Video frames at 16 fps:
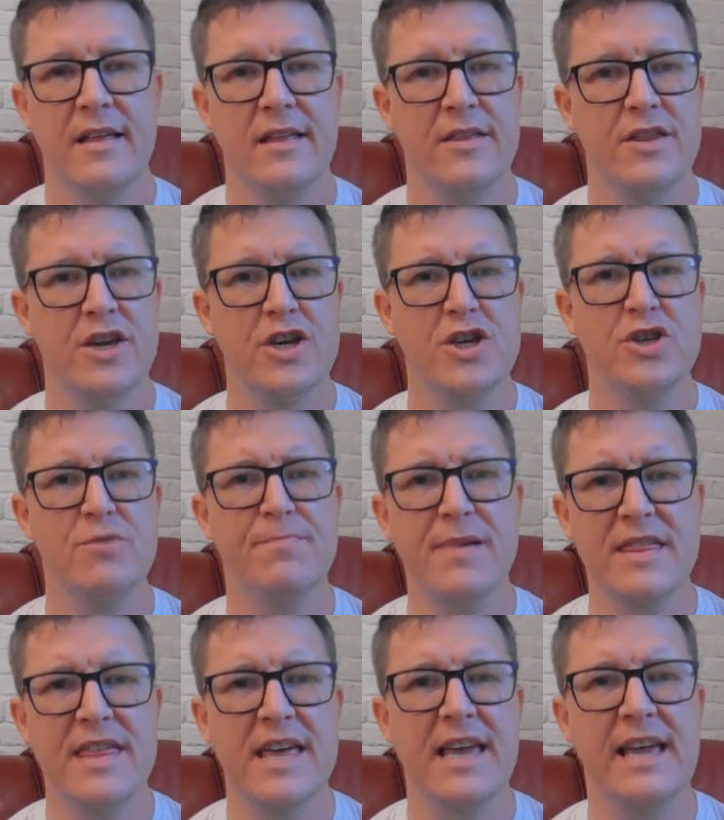that you should
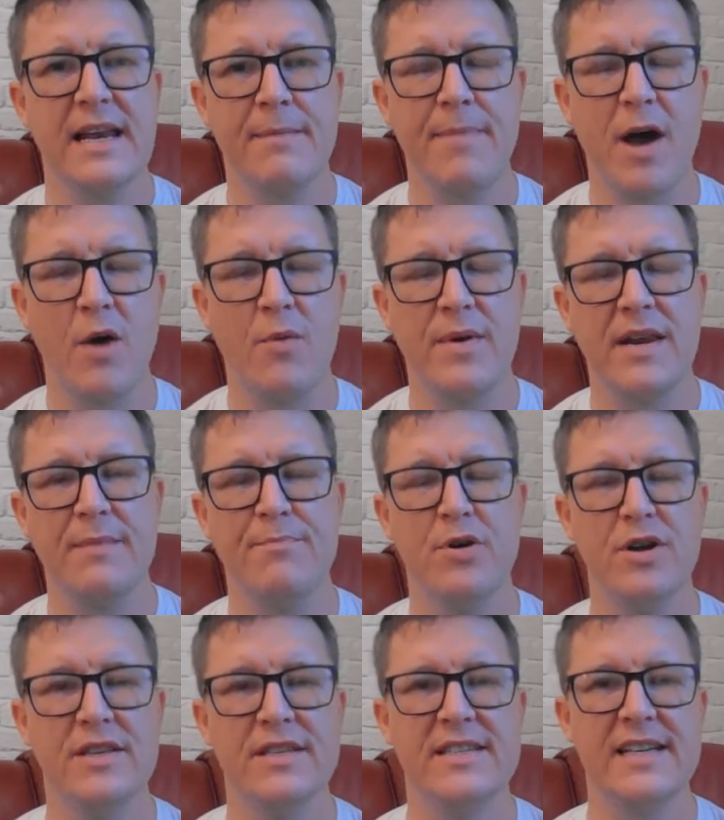be thinking about when you're
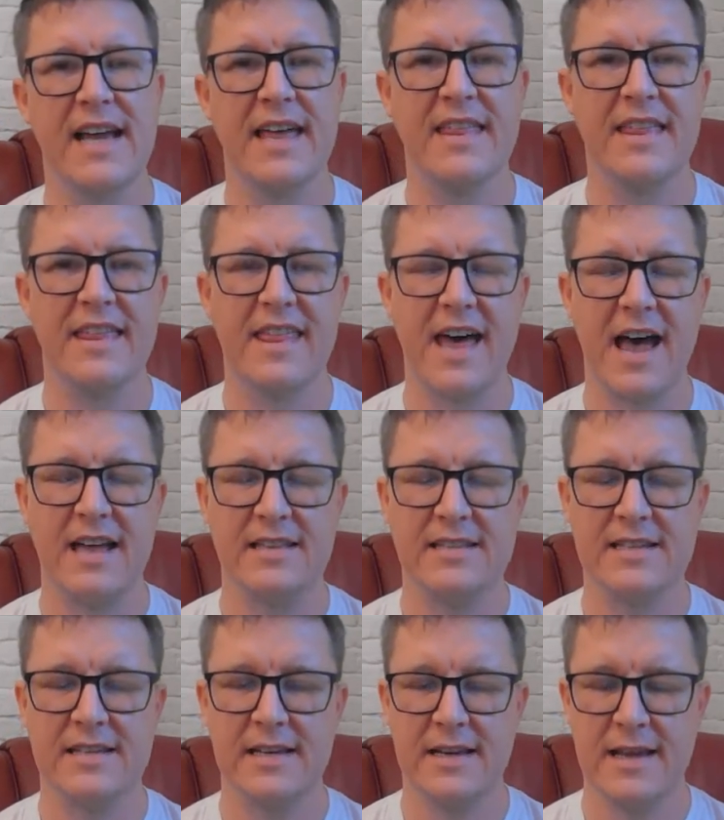putting together
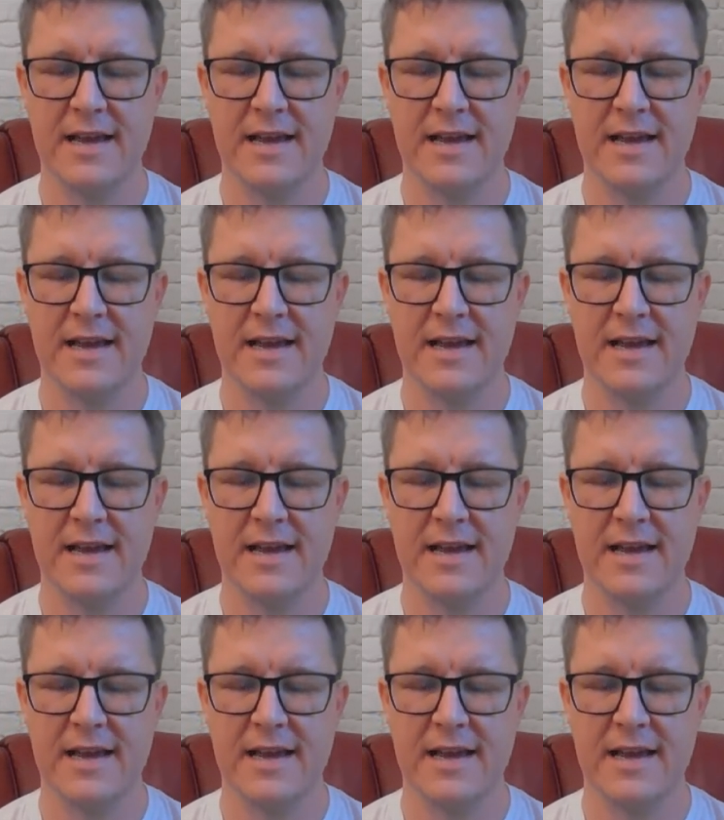that